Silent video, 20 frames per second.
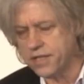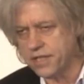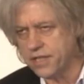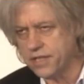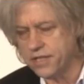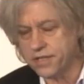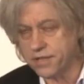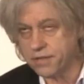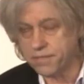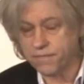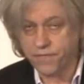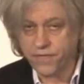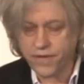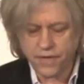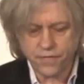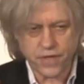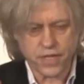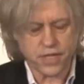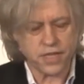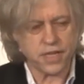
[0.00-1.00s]
these
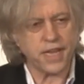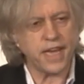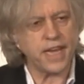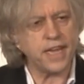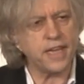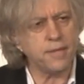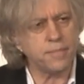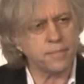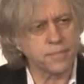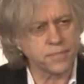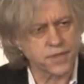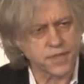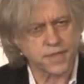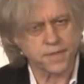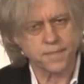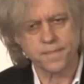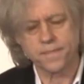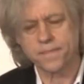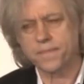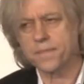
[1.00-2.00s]
vivid
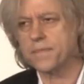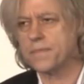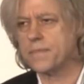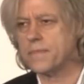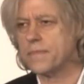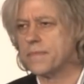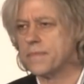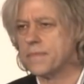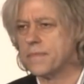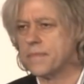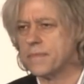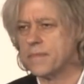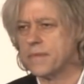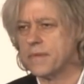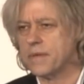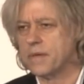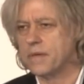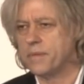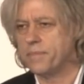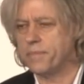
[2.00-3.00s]
names.
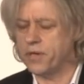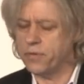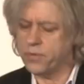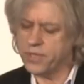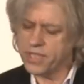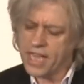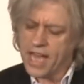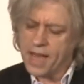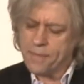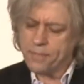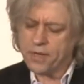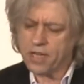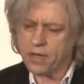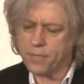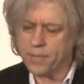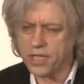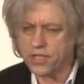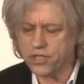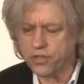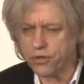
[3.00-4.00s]
But it was happening
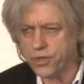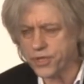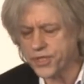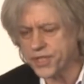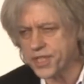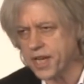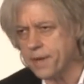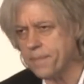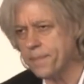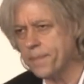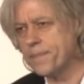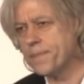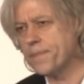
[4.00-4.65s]
on my doorstep.